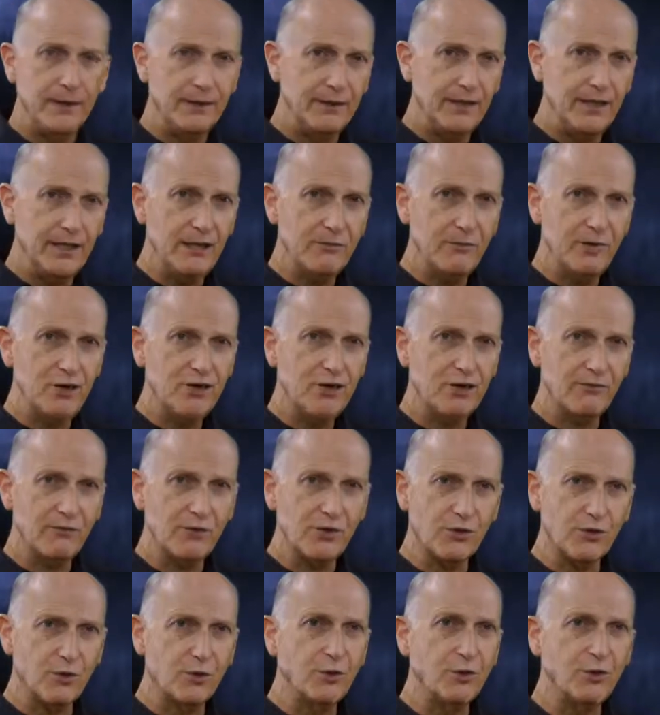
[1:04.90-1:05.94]
The image of
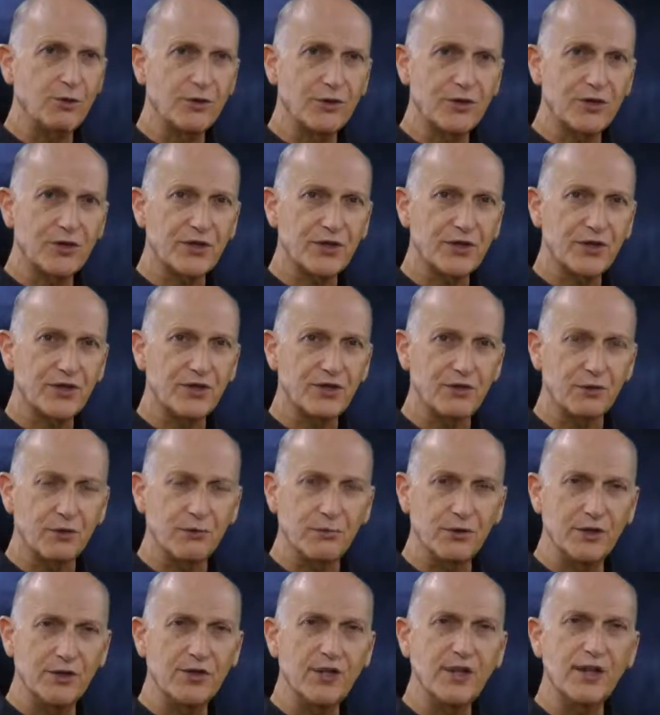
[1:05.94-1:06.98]
her older sister
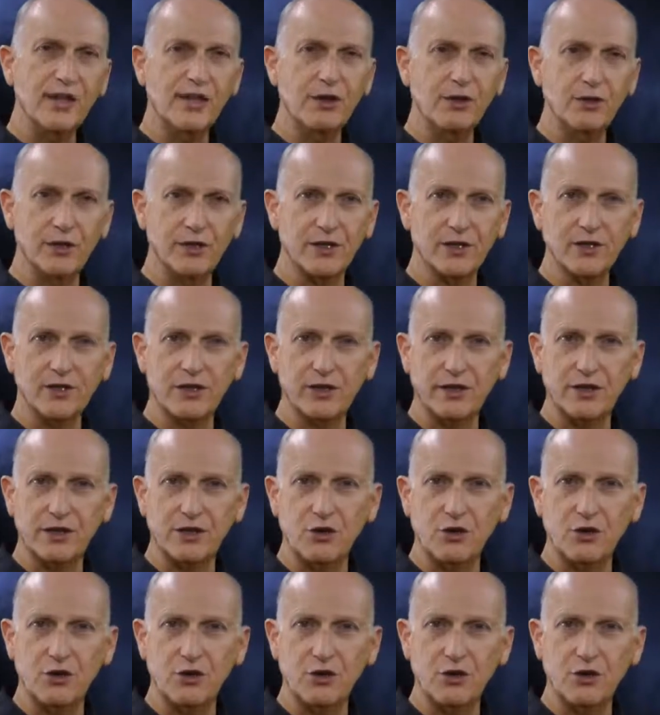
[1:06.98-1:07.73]
meticulously